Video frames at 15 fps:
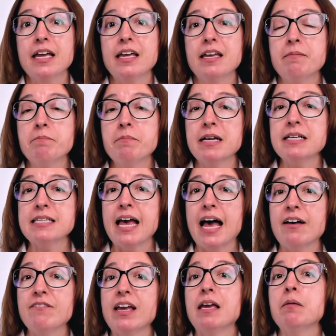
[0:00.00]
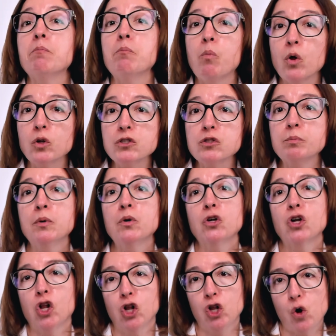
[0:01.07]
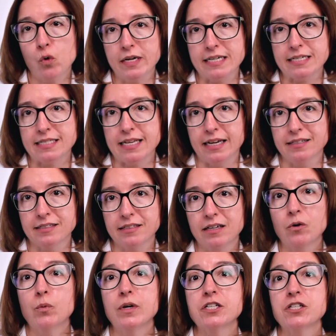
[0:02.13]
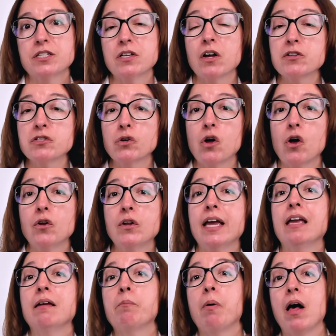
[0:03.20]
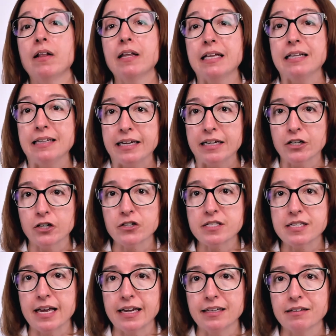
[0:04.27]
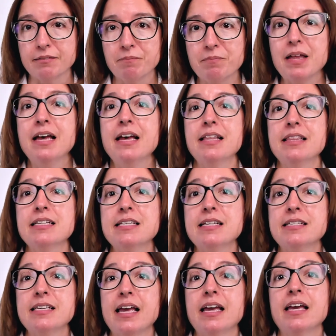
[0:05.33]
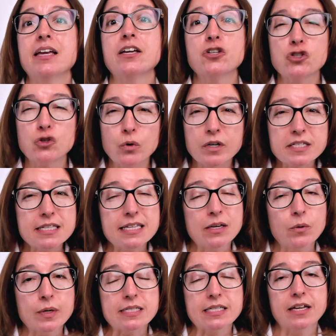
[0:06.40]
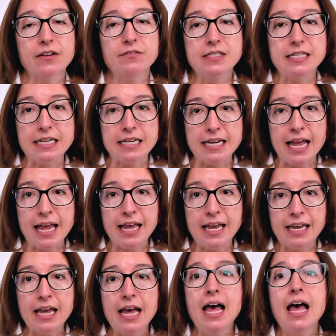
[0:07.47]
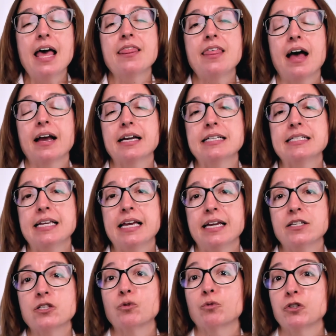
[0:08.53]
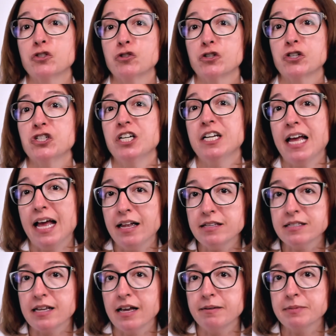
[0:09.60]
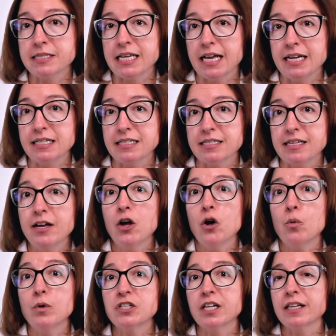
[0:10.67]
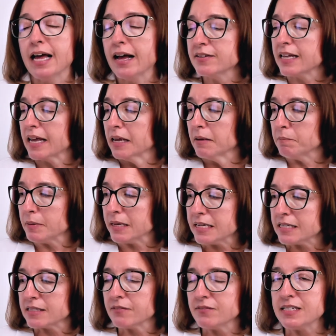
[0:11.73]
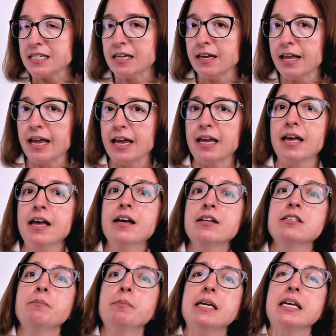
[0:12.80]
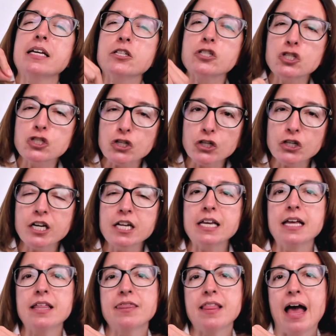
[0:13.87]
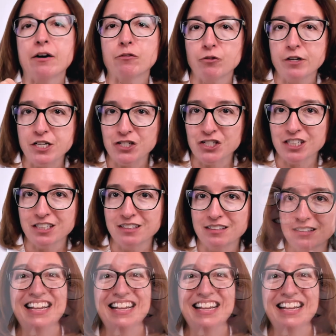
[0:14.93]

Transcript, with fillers: it must have a multiple cloning site, which is also called a polylinker site. This is a short sequence of DNA that contains restriction enzyme sites, which allows a piece of DNA to be inserted in that region.